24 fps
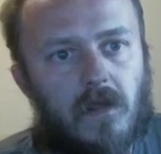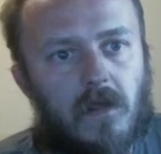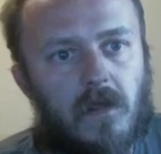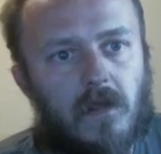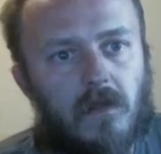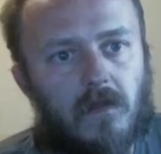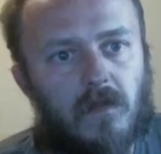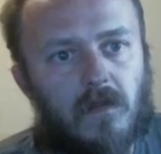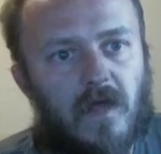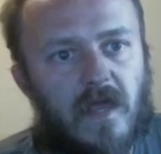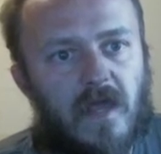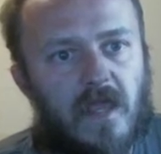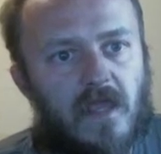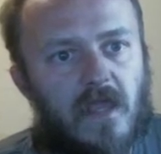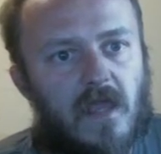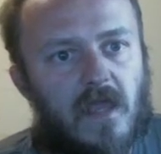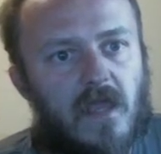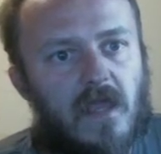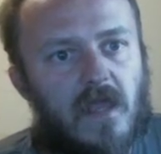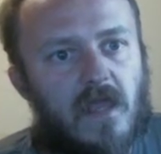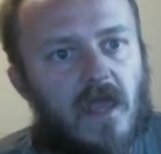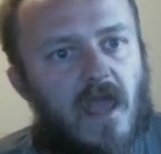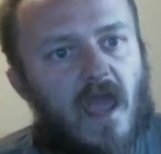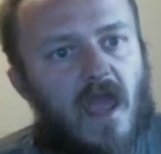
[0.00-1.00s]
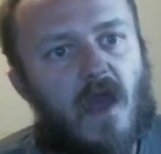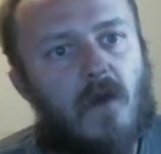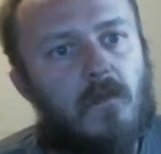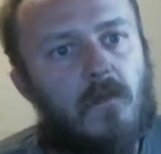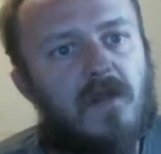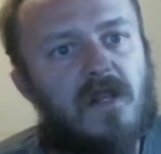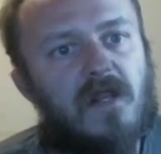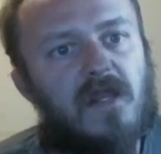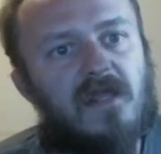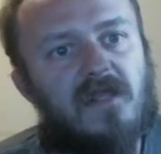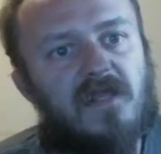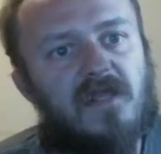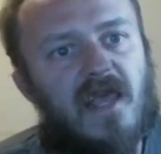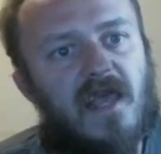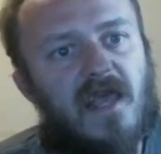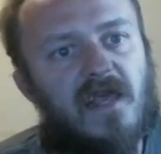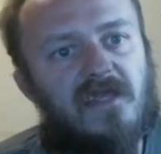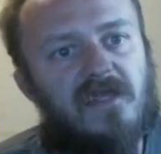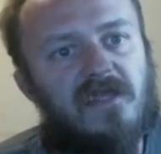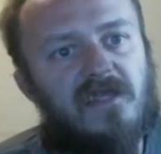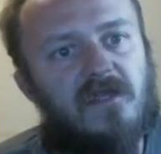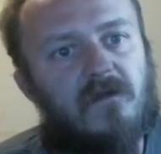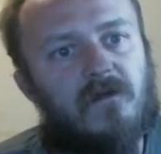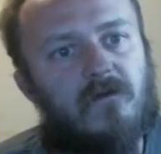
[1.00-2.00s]
Like, how many
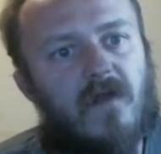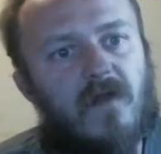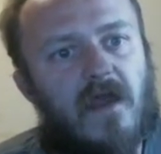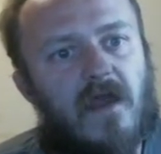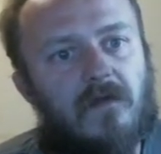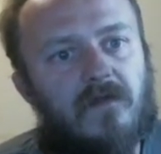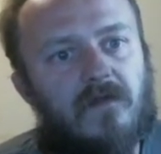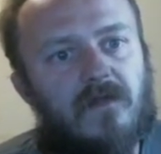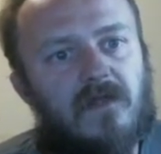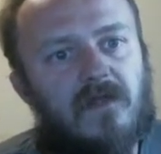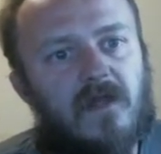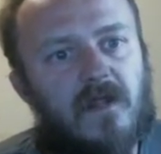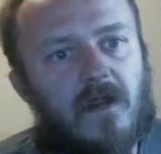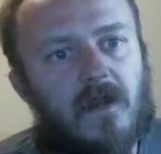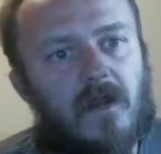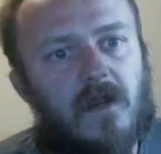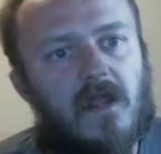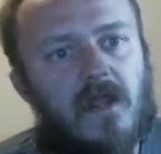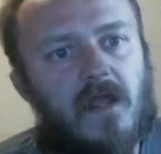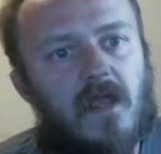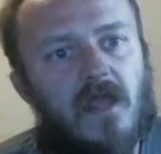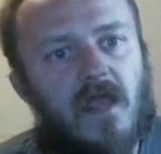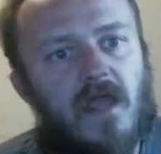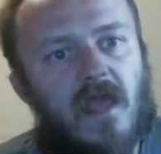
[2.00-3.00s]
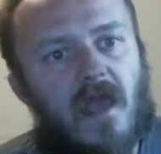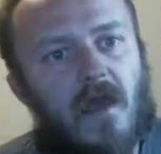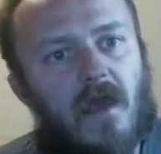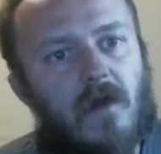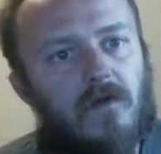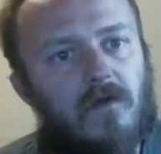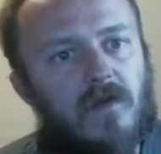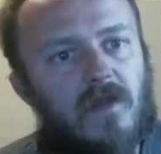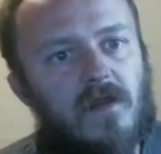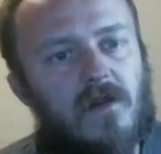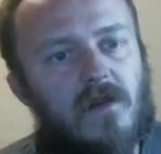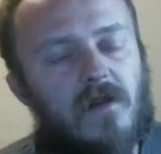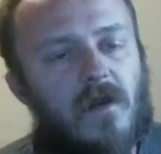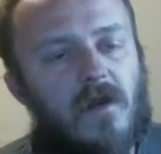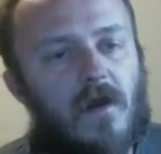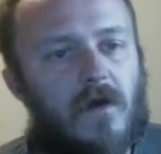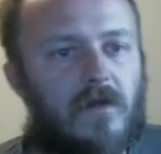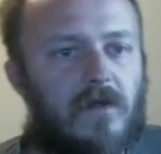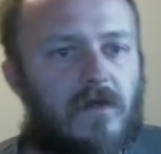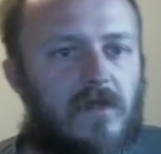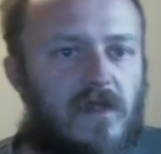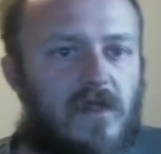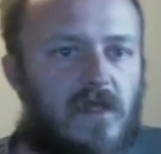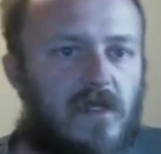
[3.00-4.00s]
tests are out there? How can
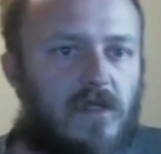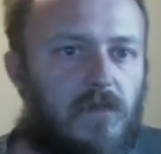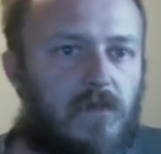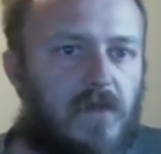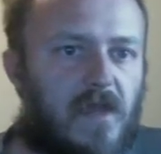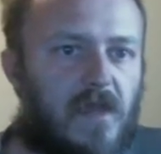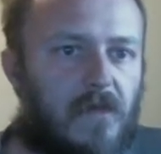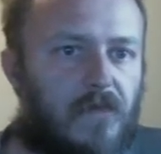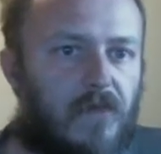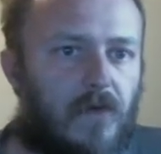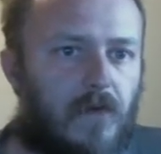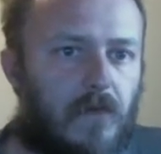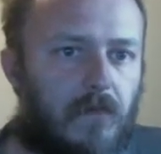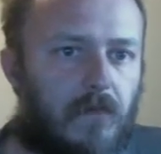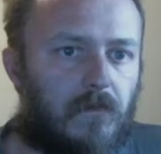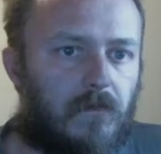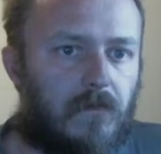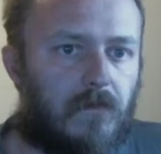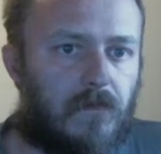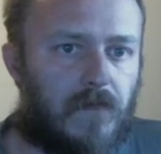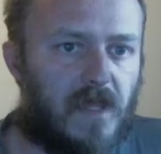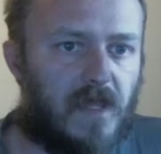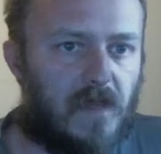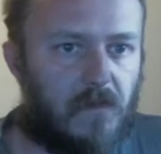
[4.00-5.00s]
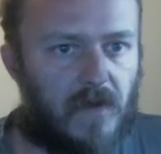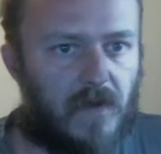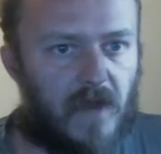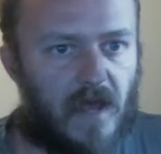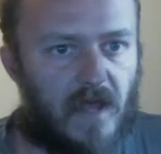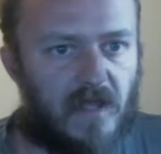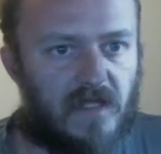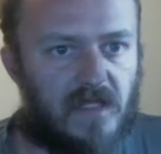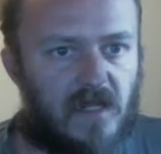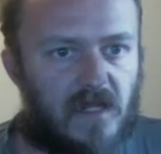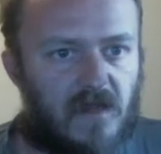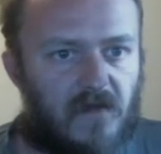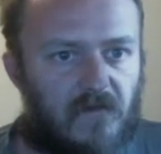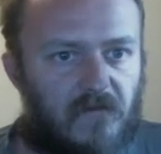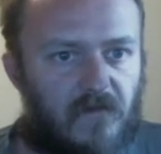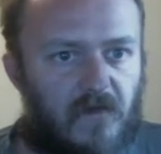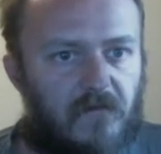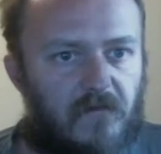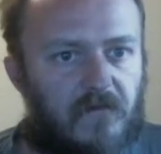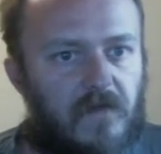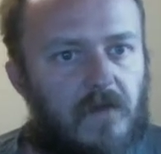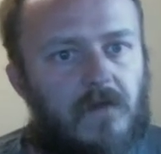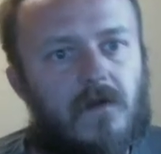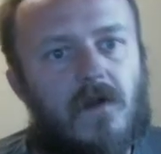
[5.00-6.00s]
all of these people be positive
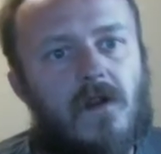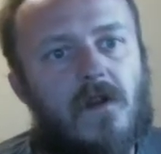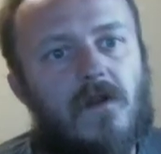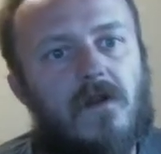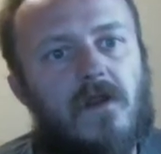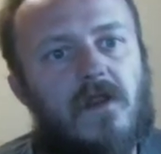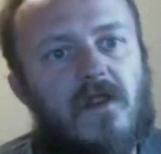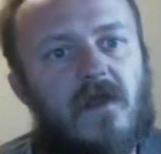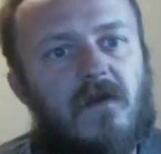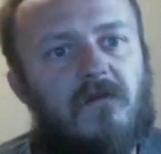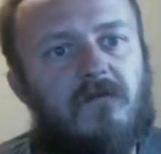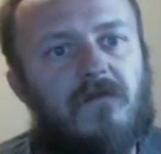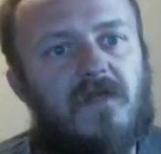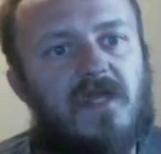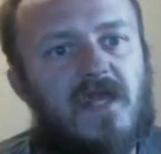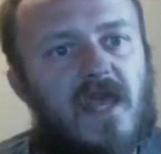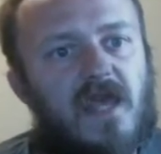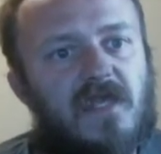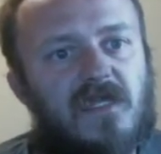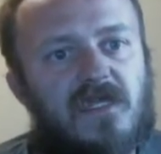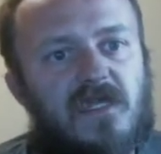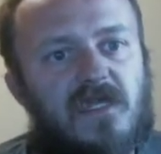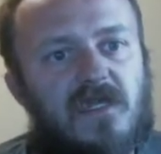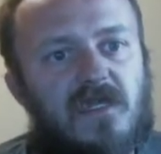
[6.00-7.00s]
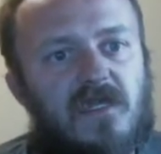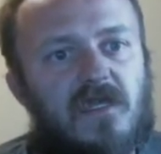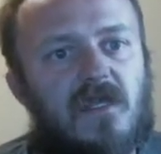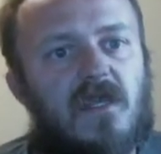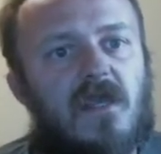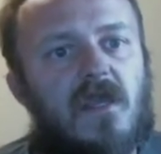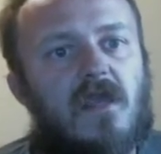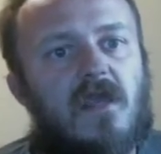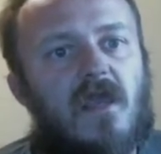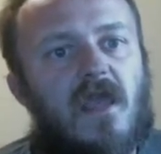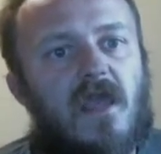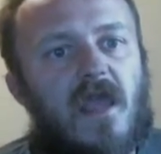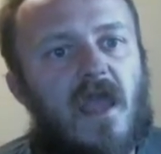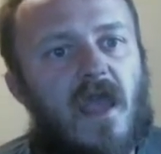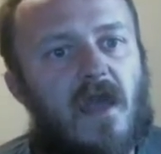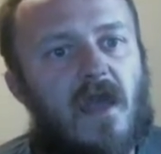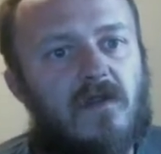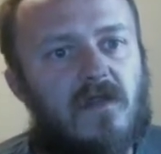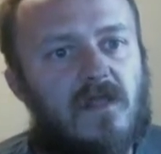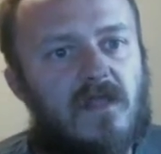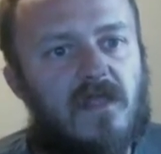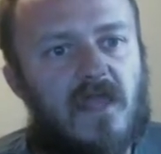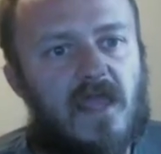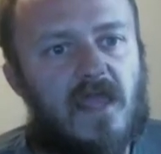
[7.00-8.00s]
if there aren't enough tests? How
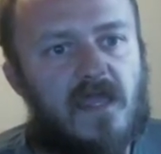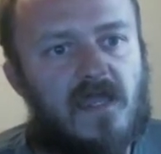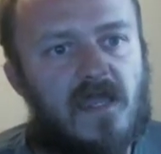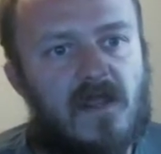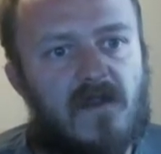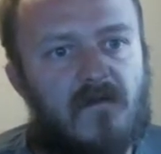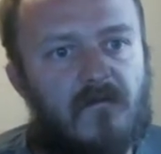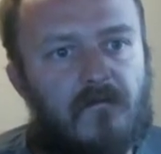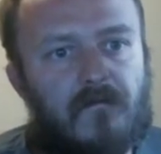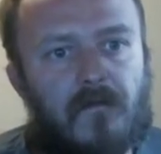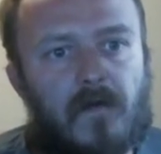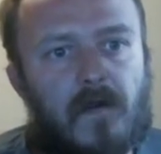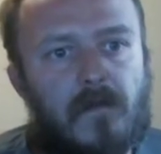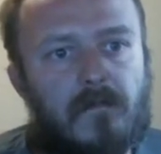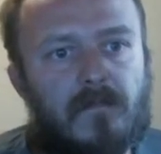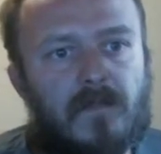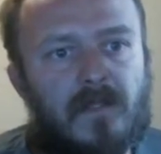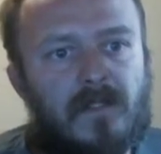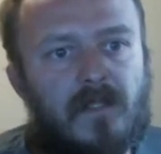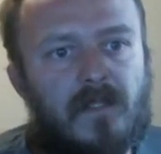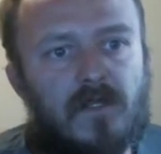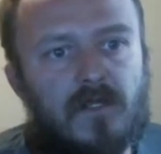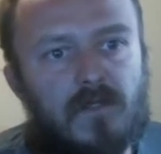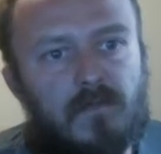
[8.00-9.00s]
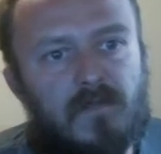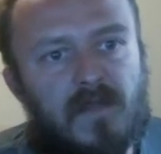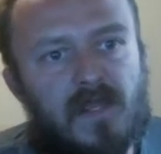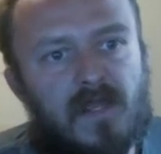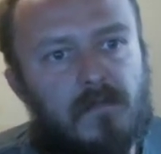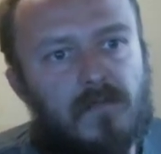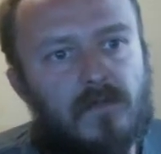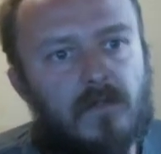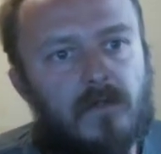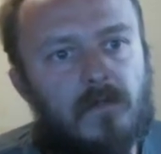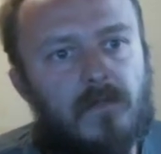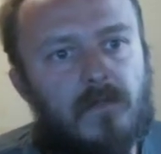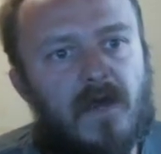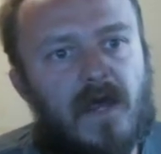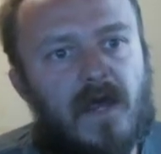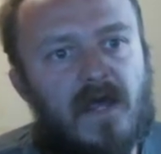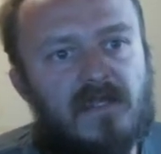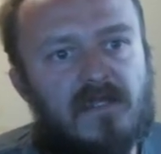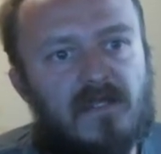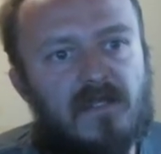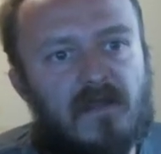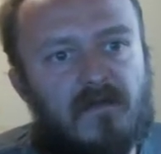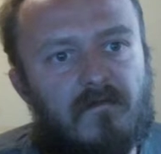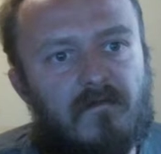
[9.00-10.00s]
did they confirm that those people are
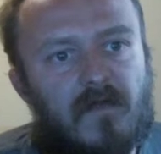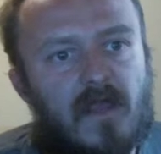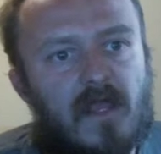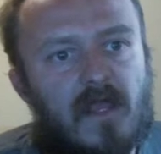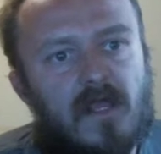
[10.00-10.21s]
positive?